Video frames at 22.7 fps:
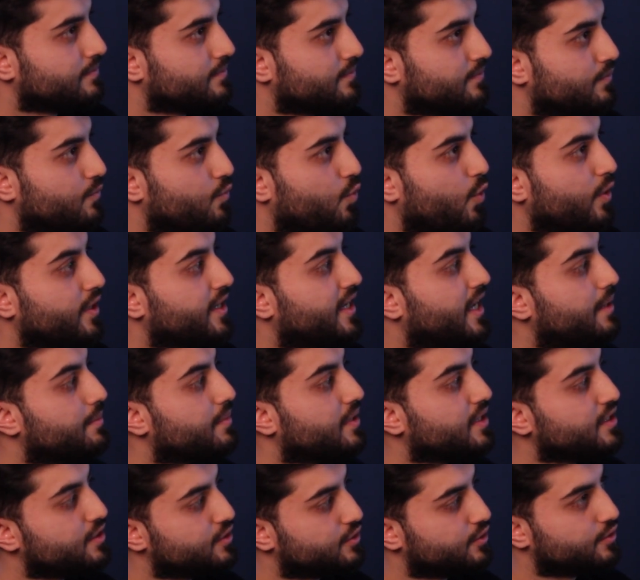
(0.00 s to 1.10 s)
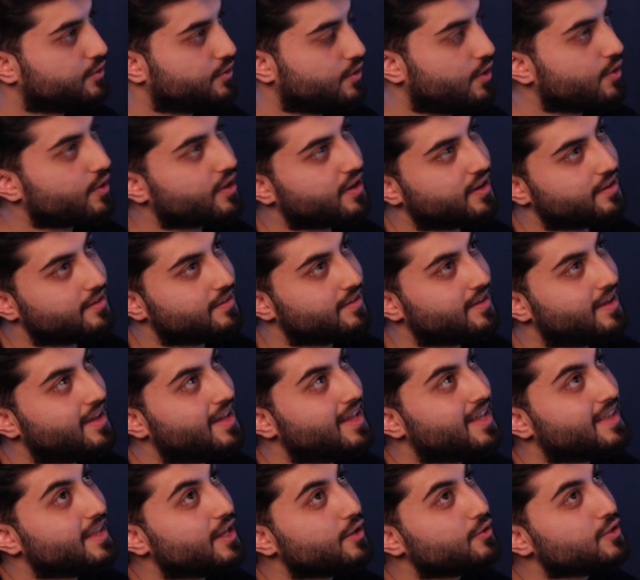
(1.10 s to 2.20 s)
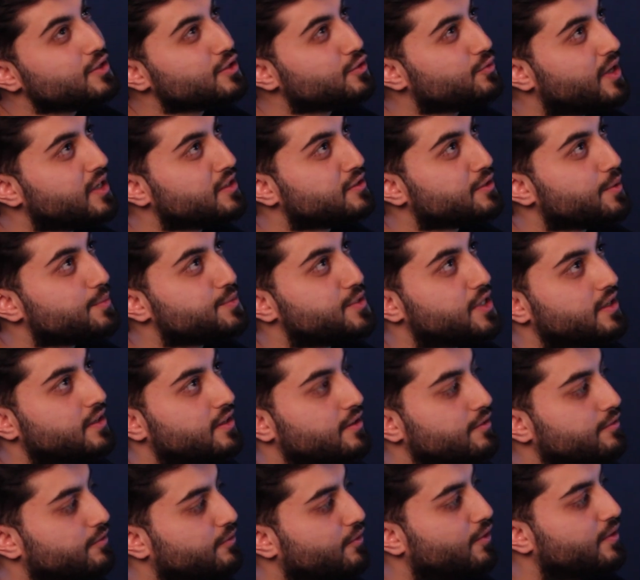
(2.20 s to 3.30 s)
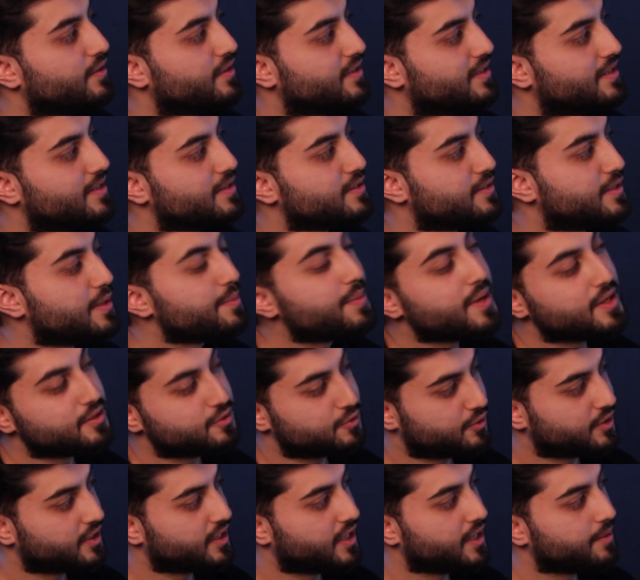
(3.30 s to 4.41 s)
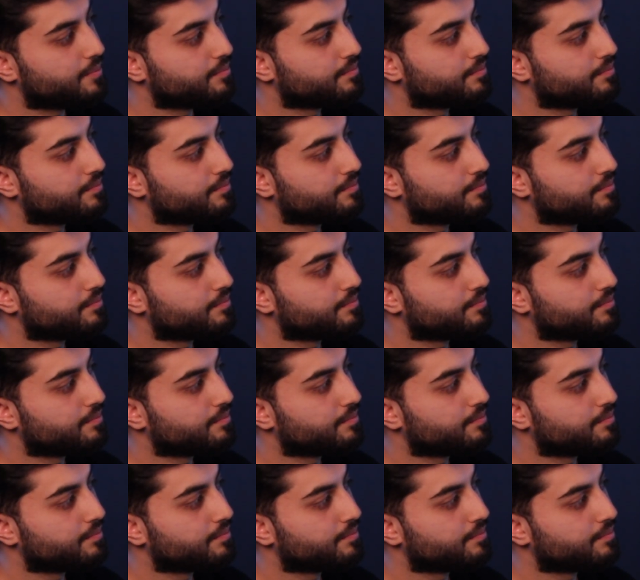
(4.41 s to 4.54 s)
What game engine? Okay. Now this is very subjective. This depends on the game.